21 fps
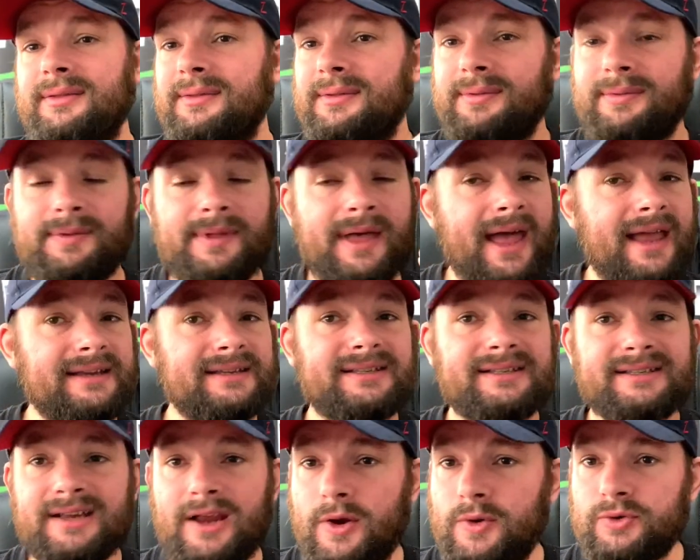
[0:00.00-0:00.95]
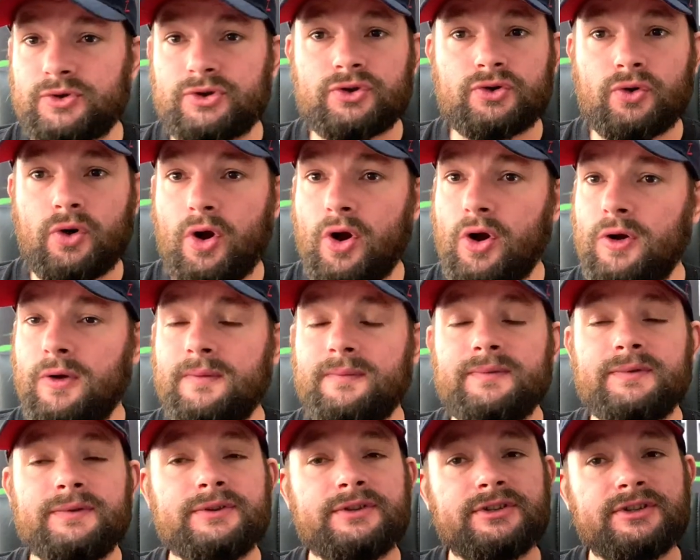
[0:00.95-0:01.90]
That's so strong,
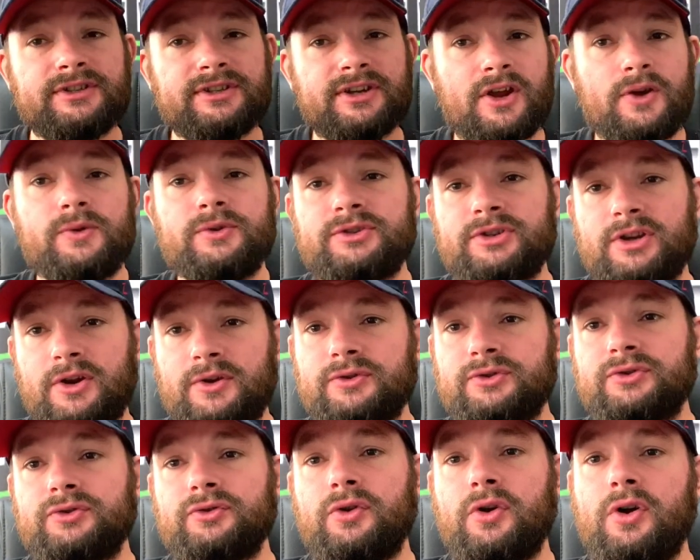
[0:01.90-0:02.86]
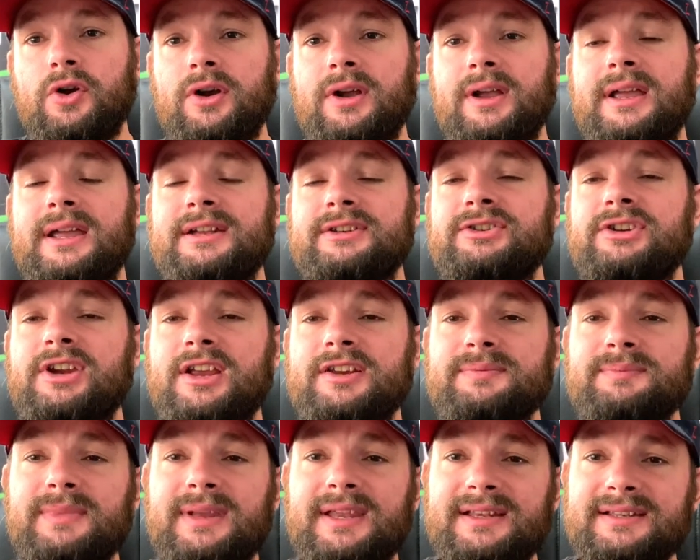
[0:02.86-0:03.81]
so strong. It just
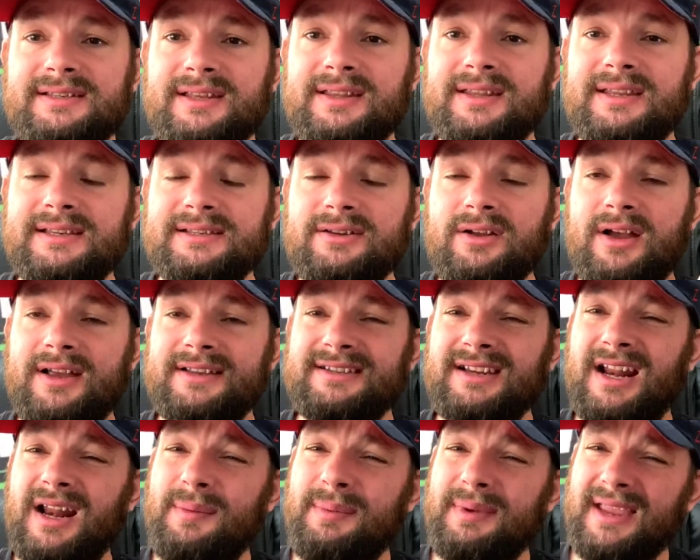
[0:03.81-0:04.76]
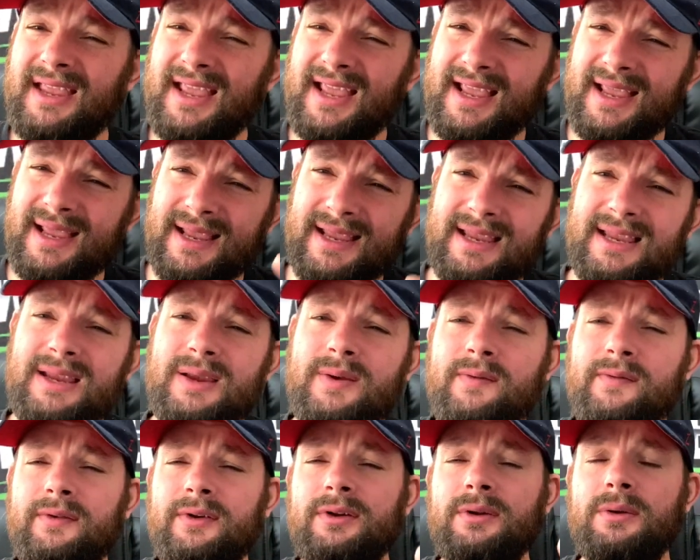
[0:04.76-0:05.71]
means that these guys are going to be
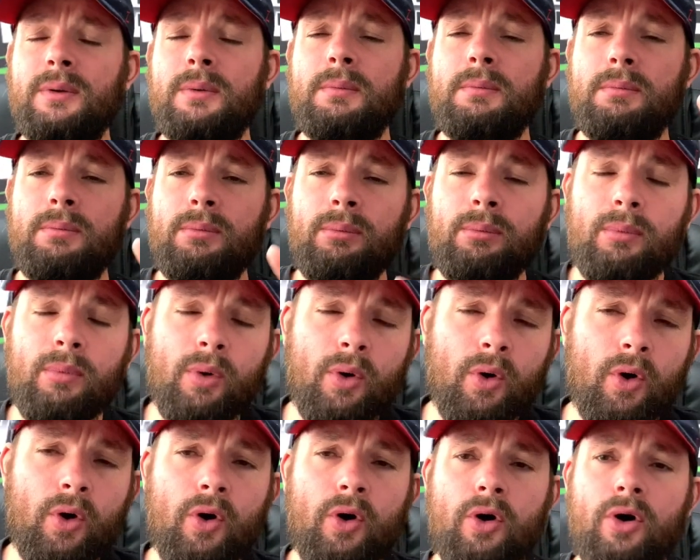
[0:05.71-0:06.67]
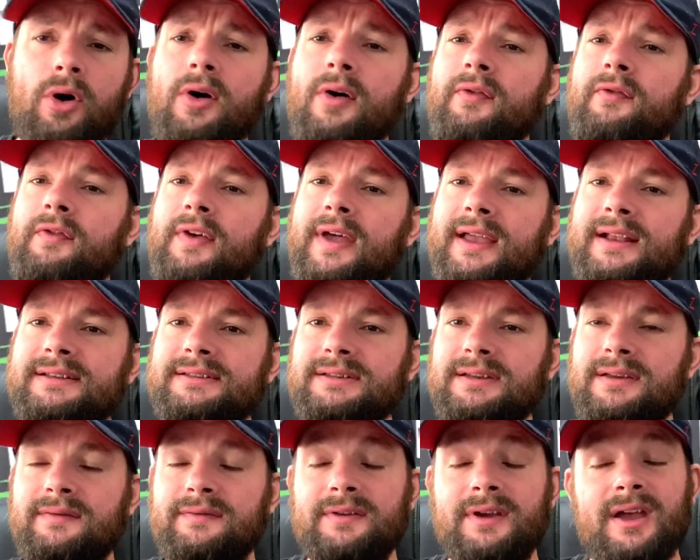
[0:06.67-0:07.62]
even more
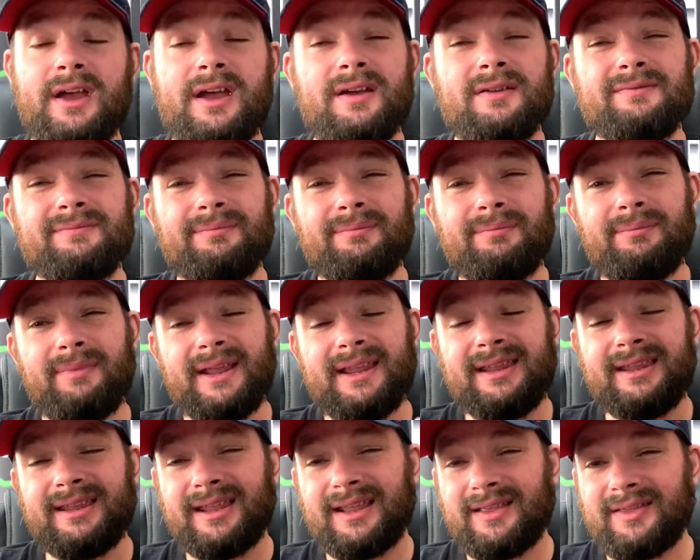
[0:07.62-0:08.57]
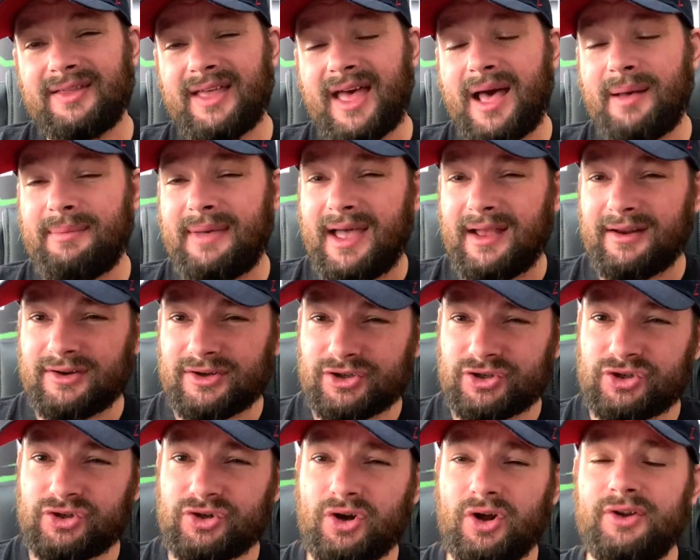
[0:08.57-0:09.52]
effective, making that amount of
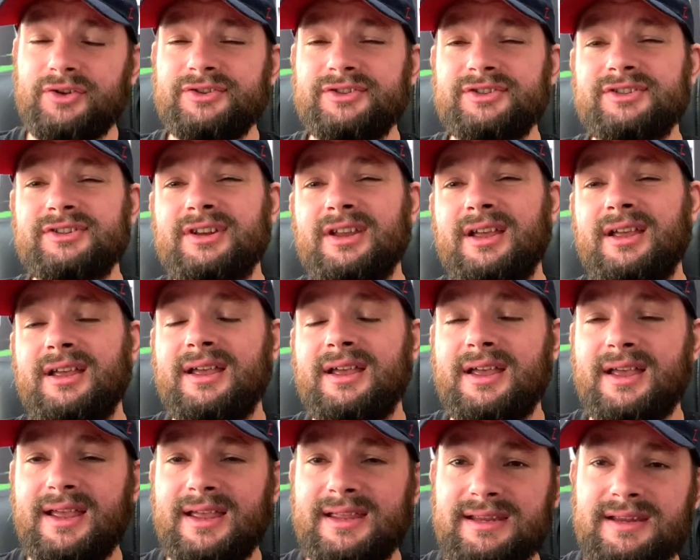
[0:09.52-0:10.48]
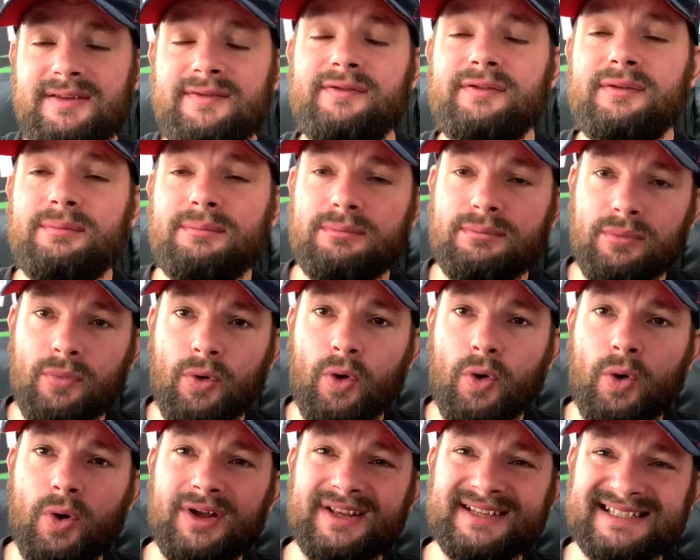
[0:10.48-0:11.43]
shots even
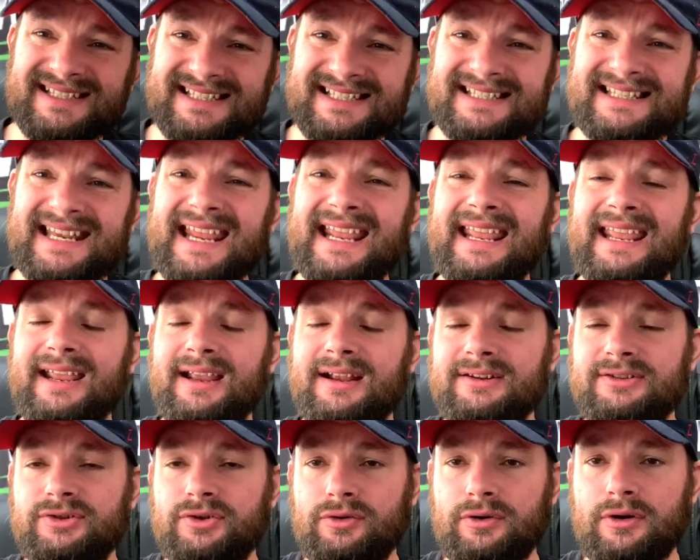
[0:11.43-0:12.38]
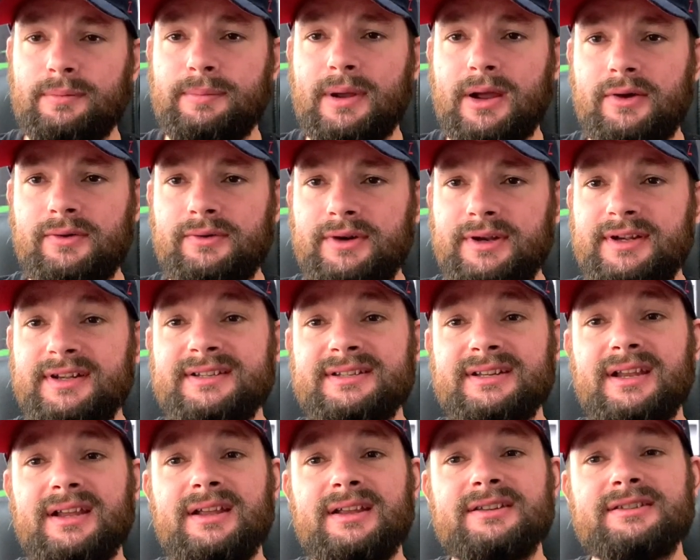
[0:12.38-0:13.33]
more stinging to your opponent.
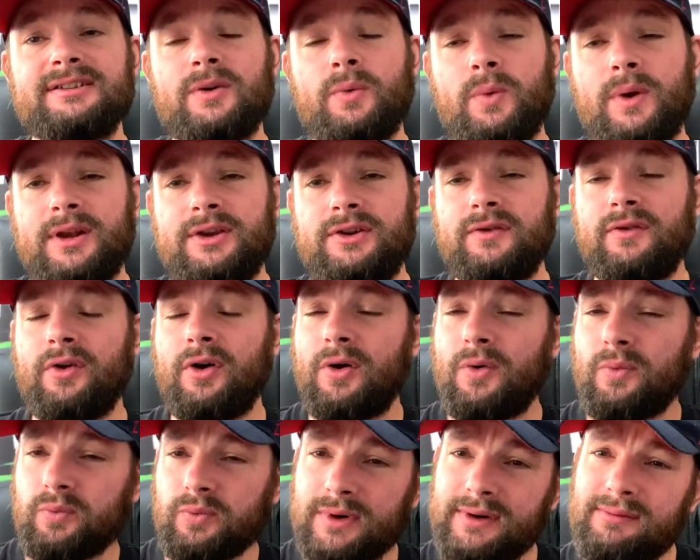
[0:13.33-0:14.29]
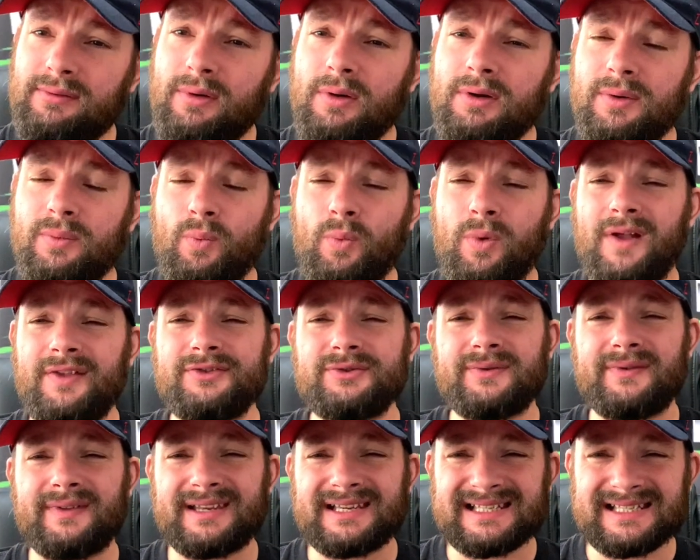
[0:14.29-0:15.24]
So when you've got re-rolling 1s
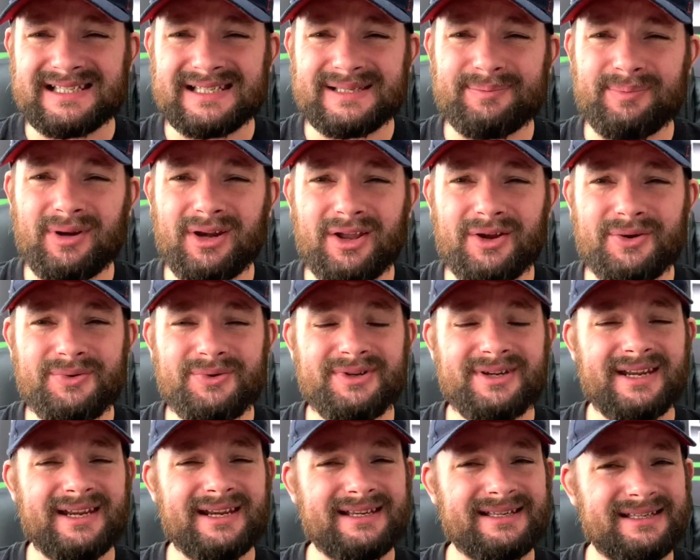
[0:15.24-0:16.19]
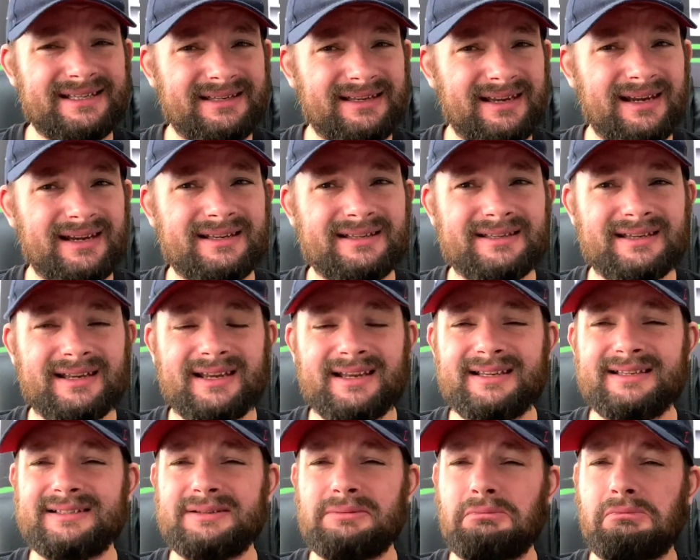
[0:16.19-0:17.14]
with exploding
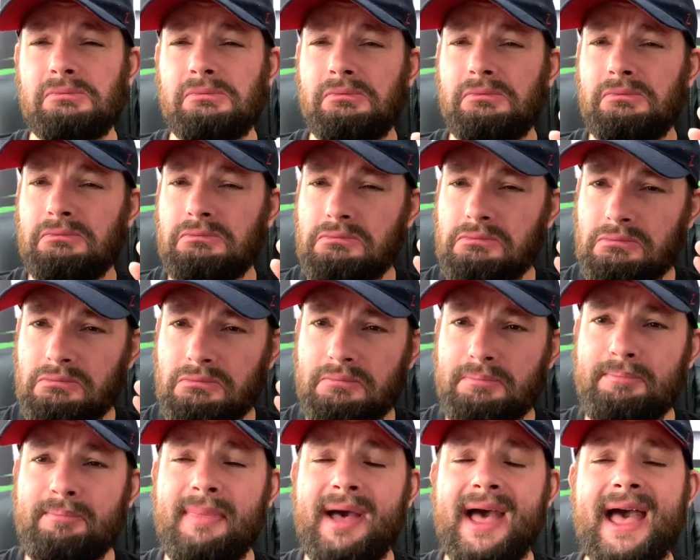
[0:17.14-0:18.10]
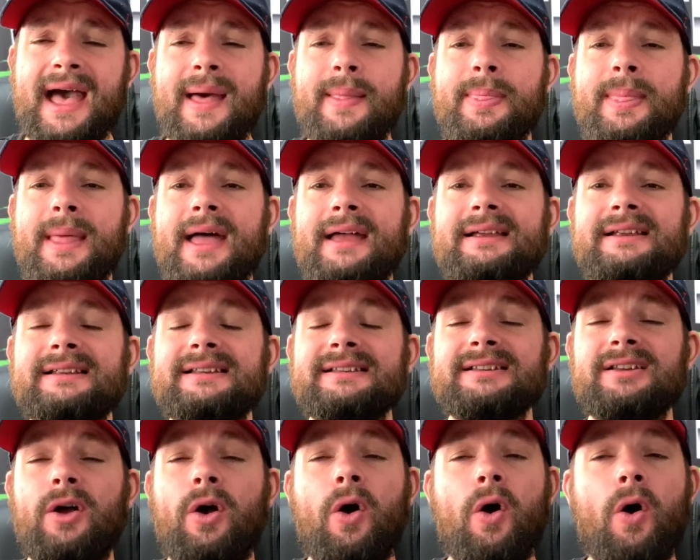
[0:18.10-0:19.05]
6s, man, that
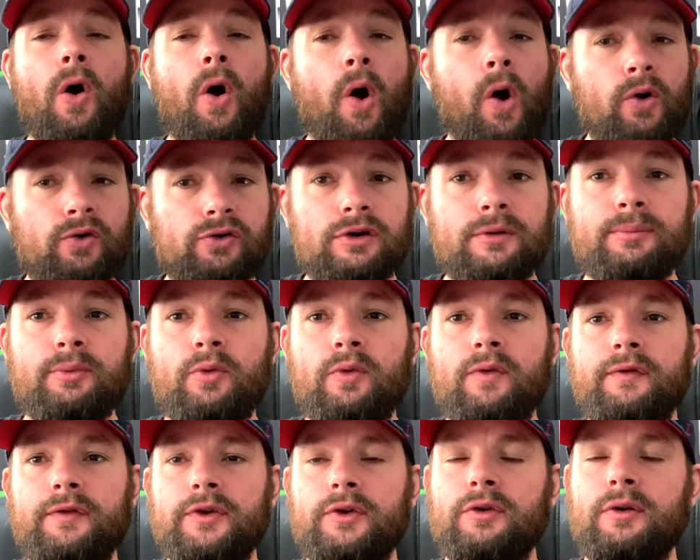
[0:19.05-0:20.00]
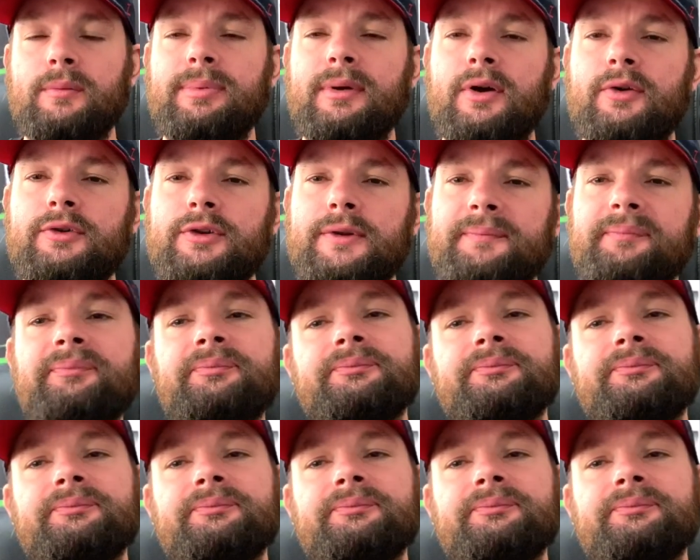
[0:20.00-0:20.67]
is horrible for your opponent.